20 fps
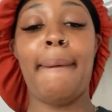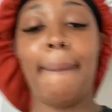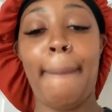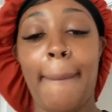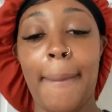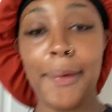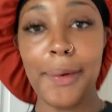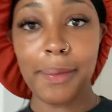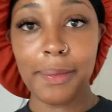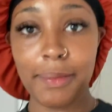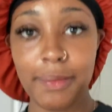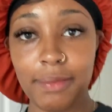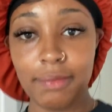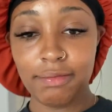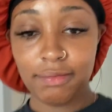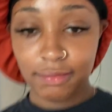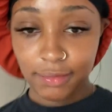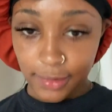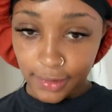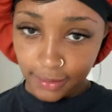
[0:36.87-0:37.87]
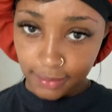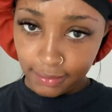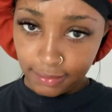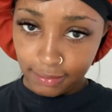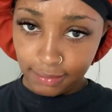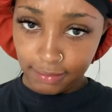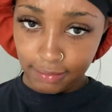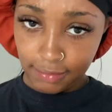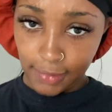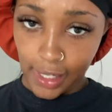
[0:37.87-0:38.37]
Ooh,
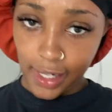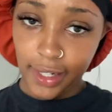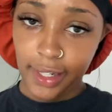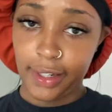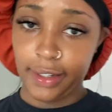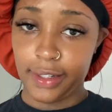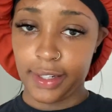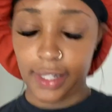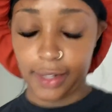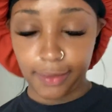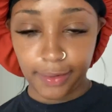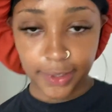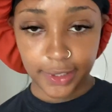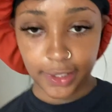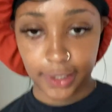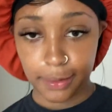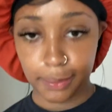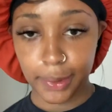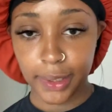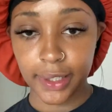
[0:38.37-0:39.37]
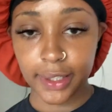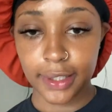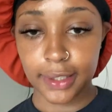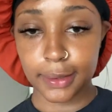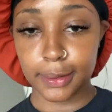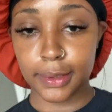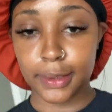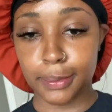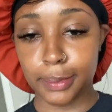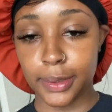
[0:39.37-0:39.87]
that wasn't the button I was
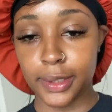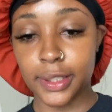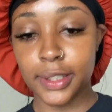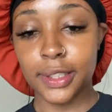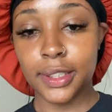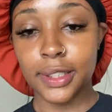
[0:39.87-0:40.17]
supposed to push.